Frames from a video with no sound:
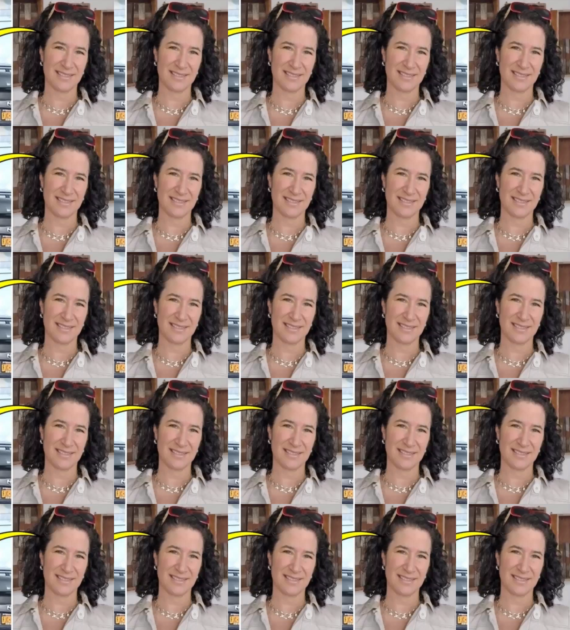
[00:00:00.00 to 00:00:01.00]

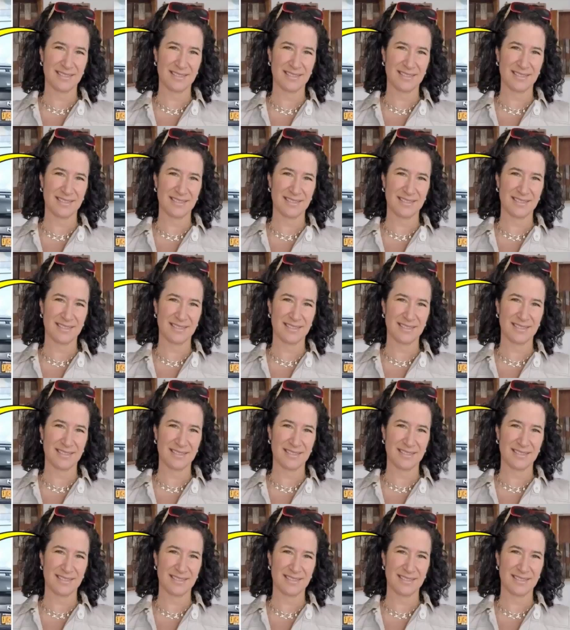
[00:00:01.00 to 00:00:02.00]

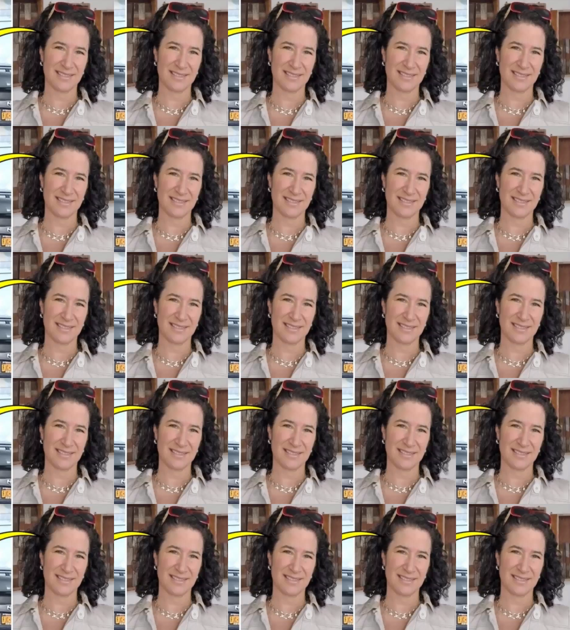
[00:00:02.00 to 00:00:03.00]

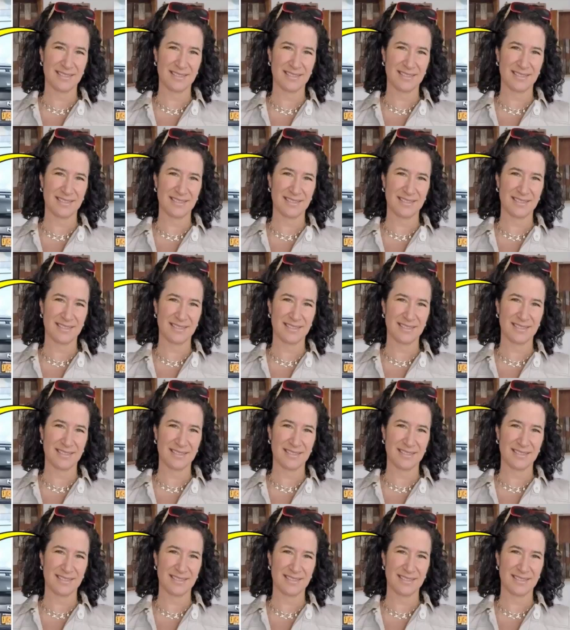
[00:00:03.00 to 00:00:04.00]

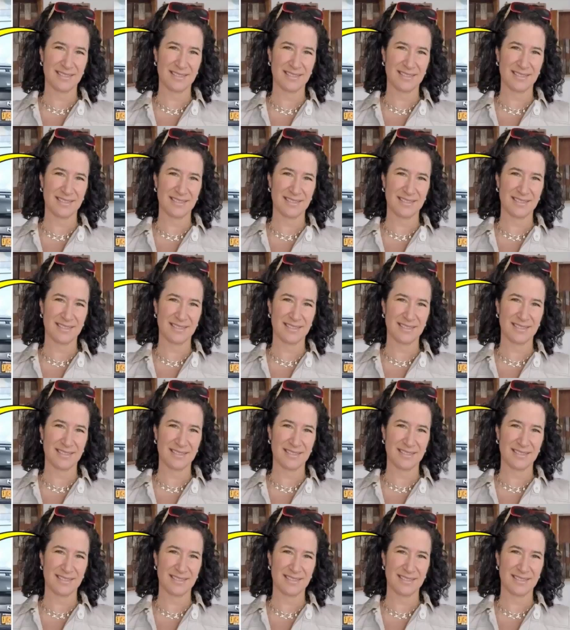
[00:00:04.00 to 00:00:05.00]

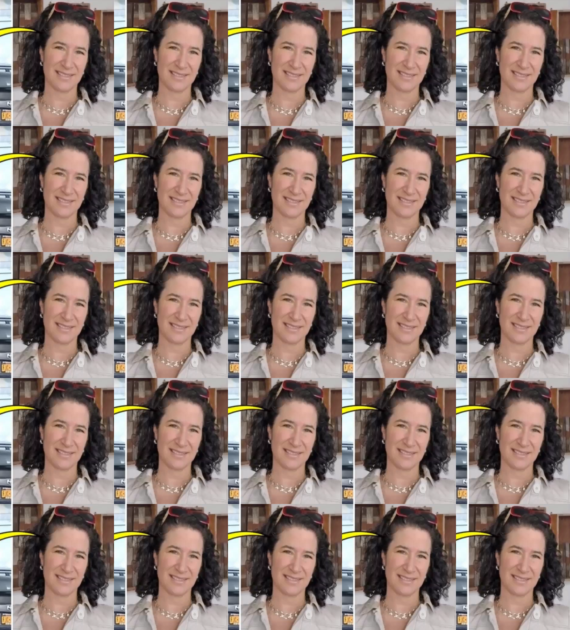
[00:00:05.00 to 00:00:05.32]
This is a still picture; no speech is visible.